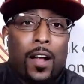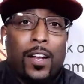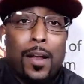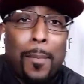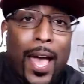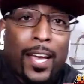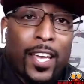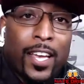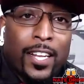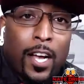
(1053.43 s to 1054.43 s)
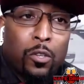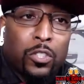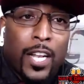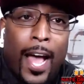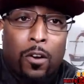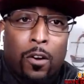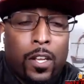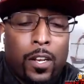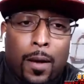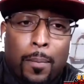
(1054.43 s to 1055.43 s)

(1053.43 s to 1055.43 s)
in the back end and go and slide on in there.